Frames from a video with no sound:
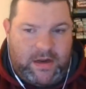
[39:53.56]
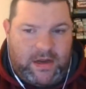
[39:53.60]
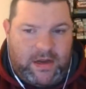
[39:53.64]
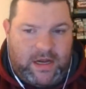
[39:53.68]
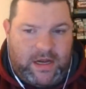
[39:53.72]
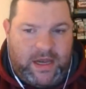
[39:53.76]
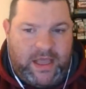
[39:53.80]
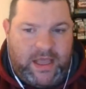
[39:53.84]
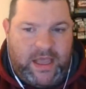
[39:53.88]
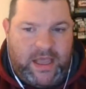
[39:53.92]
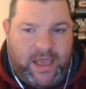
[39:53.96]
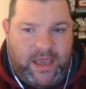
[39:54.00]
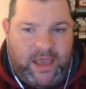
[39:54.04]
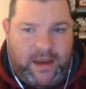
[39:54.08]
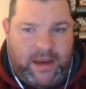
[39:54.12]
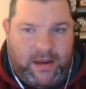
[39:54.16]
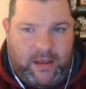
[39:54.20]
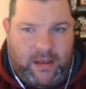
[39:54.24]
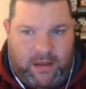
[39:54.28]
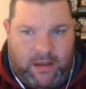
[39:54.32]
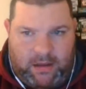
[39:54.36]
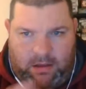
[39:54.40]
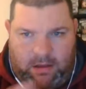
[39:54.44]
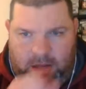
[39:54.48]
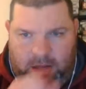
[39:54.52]
I hate.
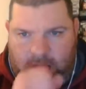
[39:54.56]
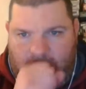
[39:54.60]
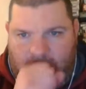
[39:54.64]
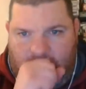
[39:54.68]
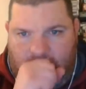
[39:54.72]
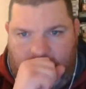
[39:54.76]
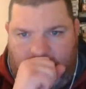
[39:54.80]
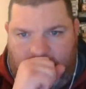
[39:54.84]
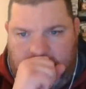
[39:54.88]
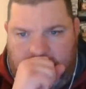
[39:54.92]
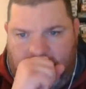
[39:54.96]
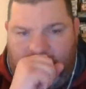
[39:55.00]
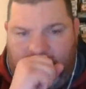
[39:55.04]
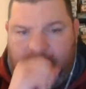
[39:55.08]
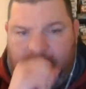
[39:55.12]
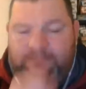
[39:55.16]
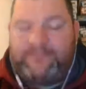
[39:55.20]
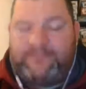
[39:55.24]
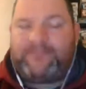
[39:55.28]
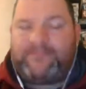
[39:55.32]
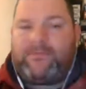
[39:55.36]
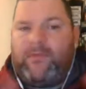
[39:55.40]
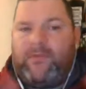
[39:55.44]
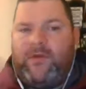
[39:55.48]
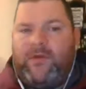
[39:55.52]
Well,
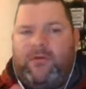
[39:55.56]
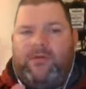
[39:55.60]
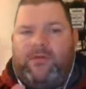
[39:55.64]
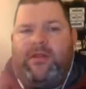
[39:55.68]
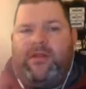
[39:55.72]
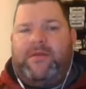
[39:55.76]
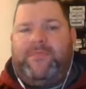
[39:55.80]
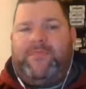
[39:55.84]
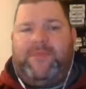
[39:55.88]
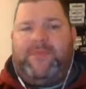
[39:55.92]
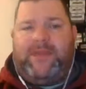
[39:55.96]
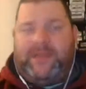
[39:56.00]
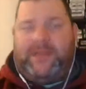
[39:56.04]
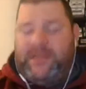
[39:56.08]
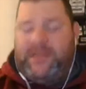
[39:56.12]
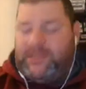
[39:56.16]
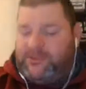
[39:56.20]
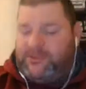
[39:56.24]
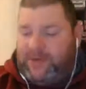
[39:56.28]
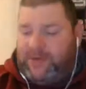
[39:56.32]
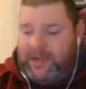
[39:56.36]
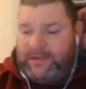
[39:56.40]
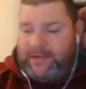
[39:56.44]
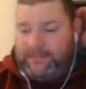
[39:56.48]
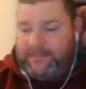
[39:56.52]
let me put it this
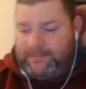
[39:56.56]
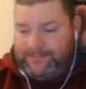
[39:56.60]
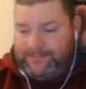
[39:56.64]
way.